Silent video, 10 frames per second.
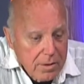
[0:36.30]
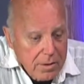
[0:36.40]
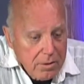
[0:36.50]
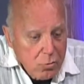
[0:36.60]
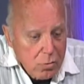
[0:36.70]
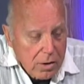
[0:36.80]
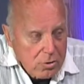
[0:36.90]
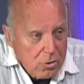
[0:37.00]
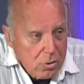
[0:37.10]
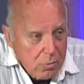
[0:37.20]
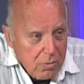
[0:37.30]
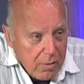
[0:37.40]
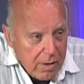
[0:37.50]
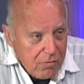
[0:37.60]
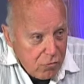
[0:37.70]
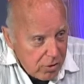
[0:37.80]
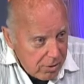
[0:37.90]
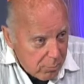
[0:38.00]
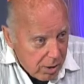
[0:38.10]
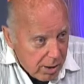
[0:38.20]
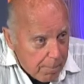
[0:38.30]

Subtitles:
This structure in front of me